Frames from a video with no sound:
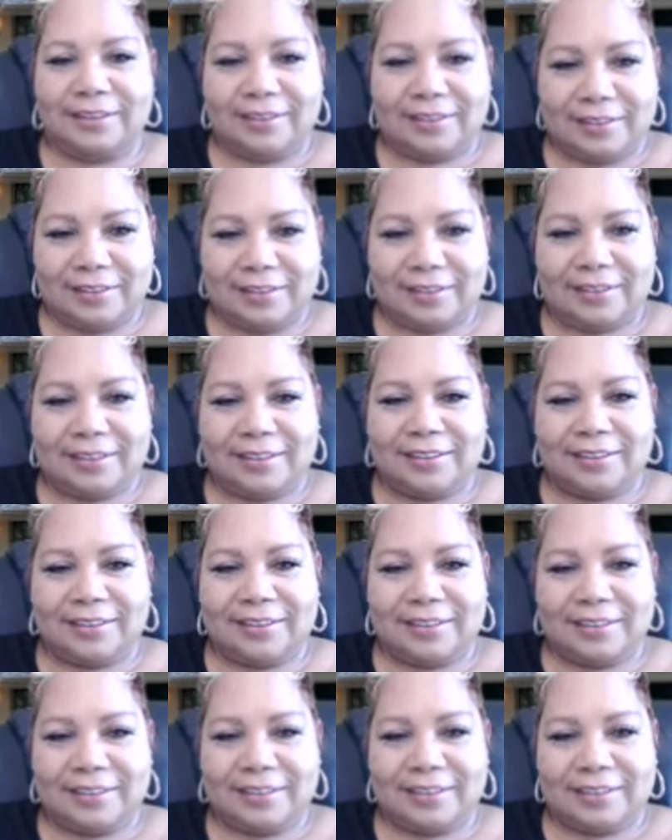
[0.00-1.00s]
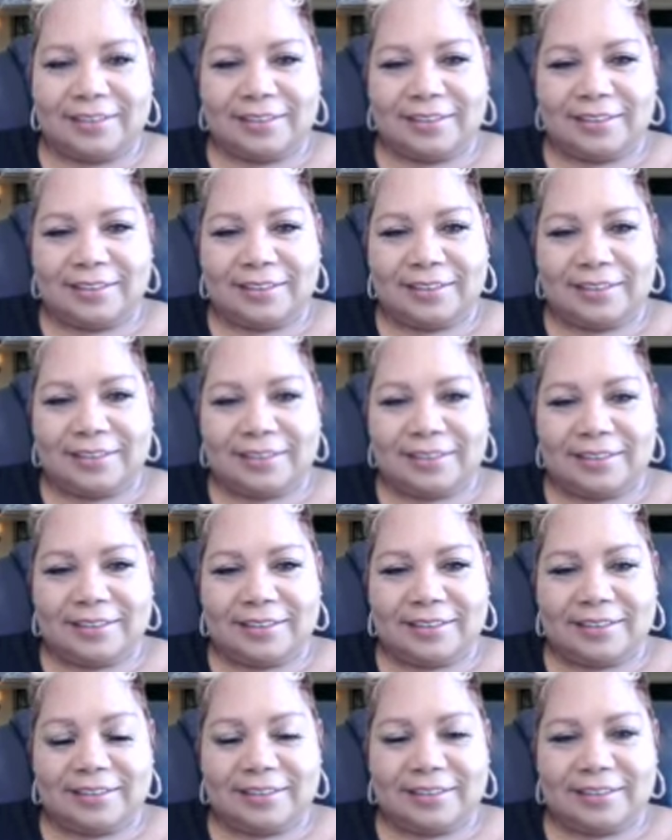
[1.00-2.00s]

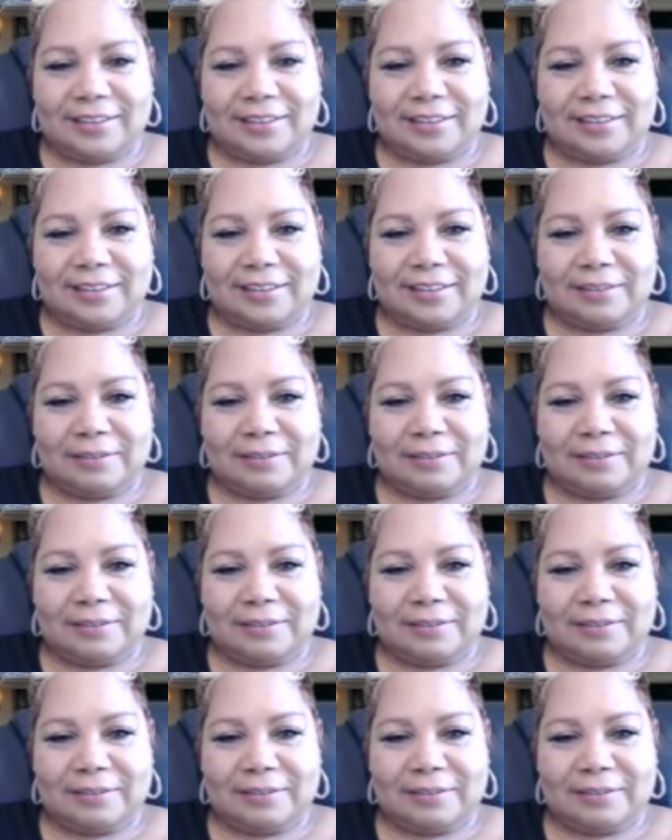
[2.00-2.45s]
(silent)